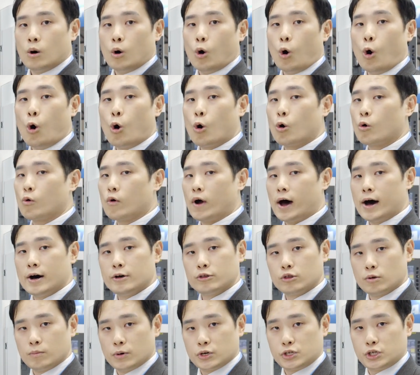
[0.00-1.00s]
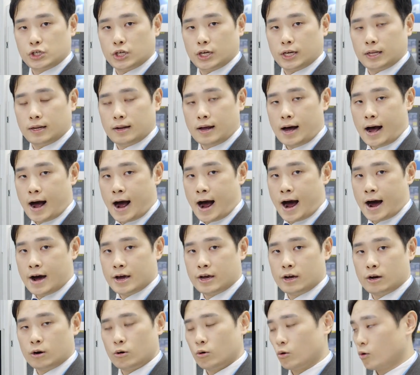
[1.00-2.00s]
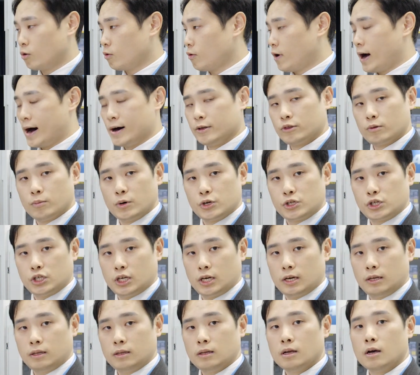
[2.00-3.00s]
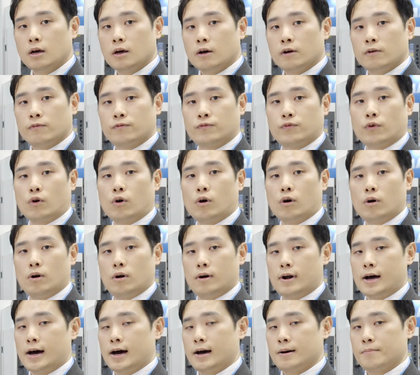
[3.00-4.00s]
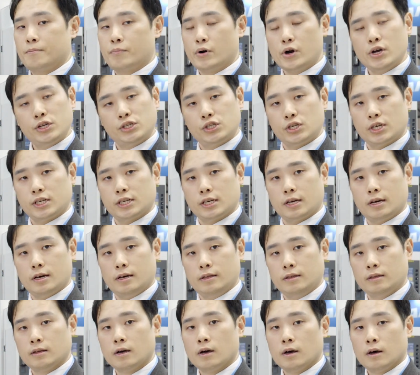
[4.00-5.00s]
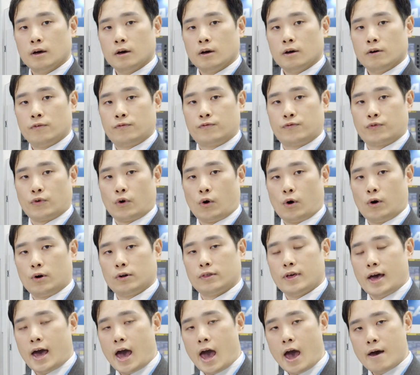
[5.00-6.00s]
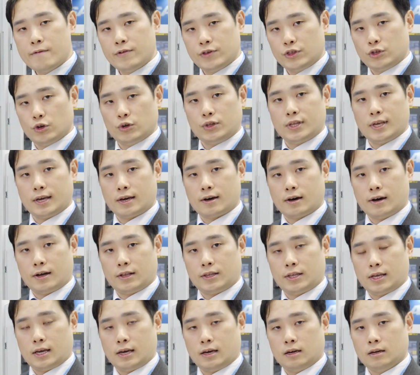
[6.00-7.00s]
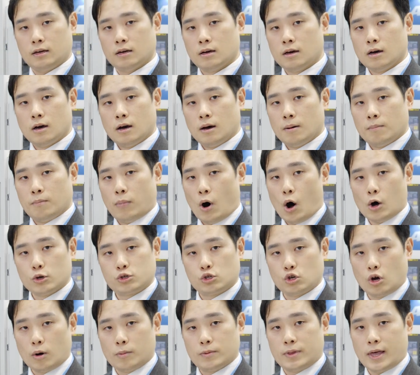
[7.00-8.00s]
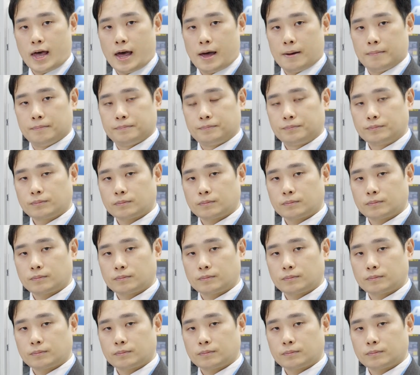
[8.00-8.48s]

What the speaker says: all-round machine, higher all-round machine for precision, for the heavy duty cutting, both of them.